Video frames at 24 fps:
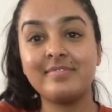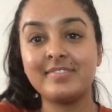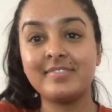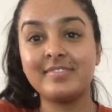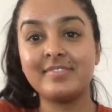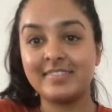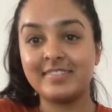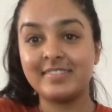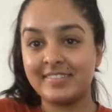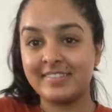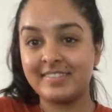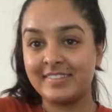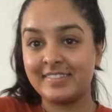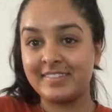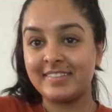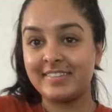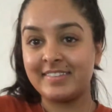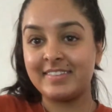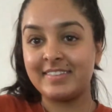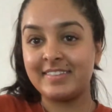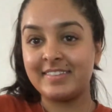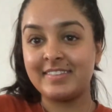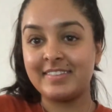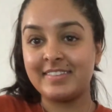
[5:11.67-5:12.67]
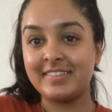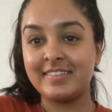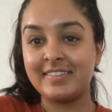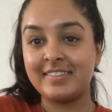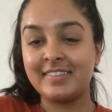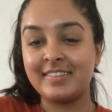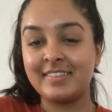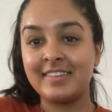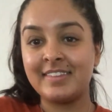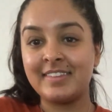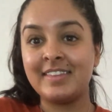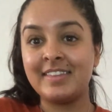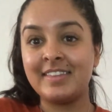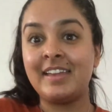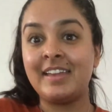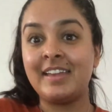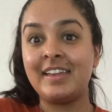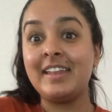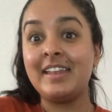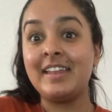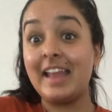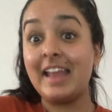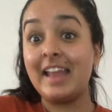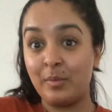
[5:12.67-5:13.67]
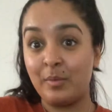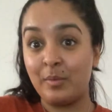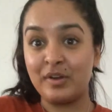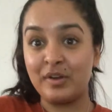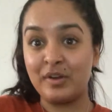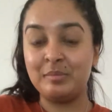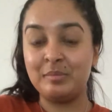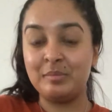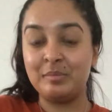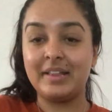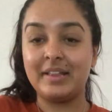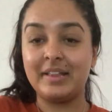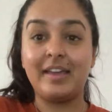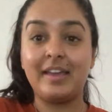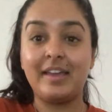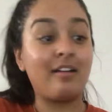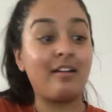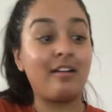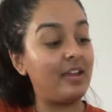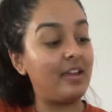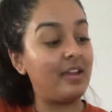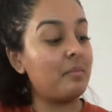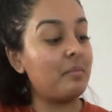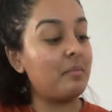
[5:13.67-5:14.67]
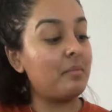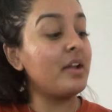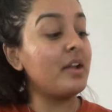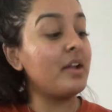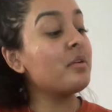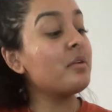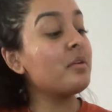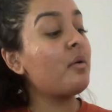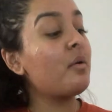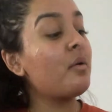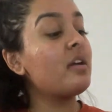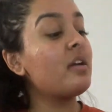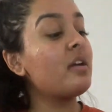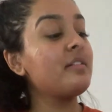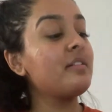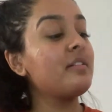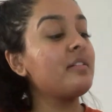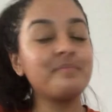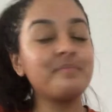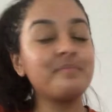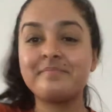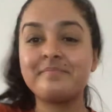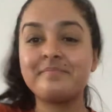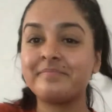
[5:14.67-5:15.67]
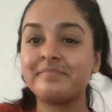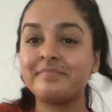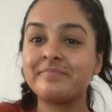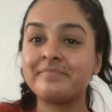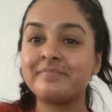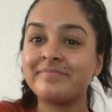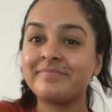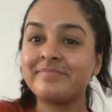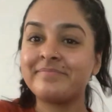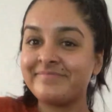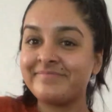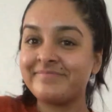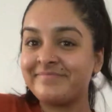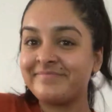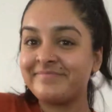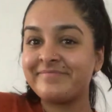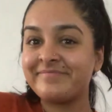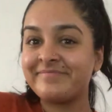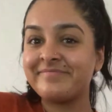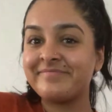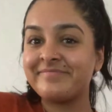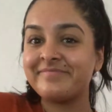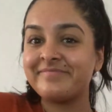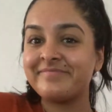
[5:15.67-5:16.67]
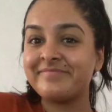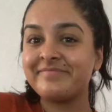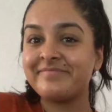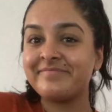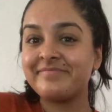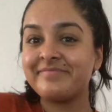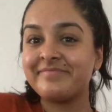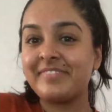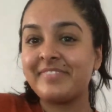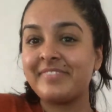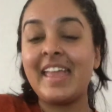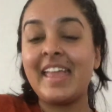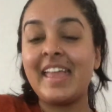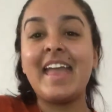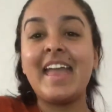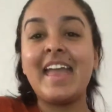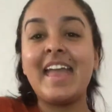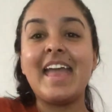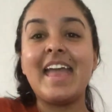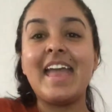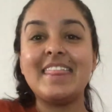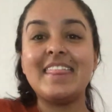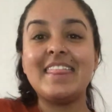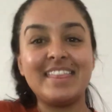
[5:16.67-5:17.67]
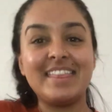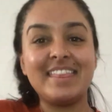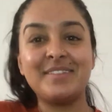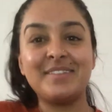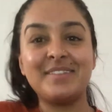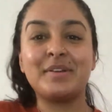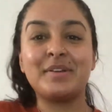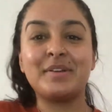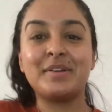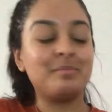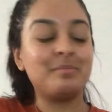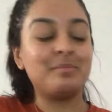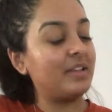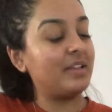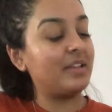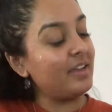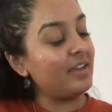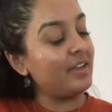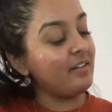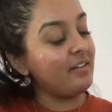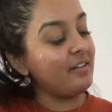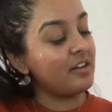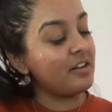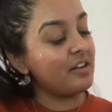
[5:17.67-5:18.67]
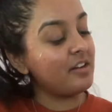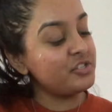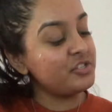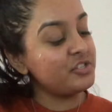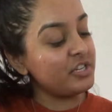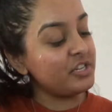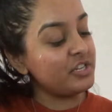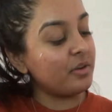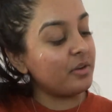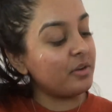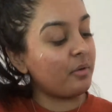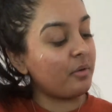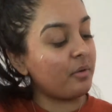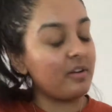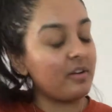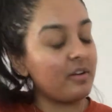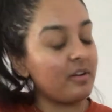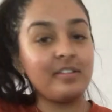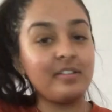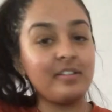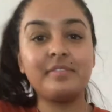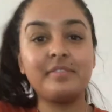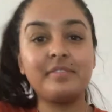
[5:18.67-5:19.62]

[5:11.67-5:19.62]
Now we're gonna play our A minor chord, and then we're gonna play our G chord.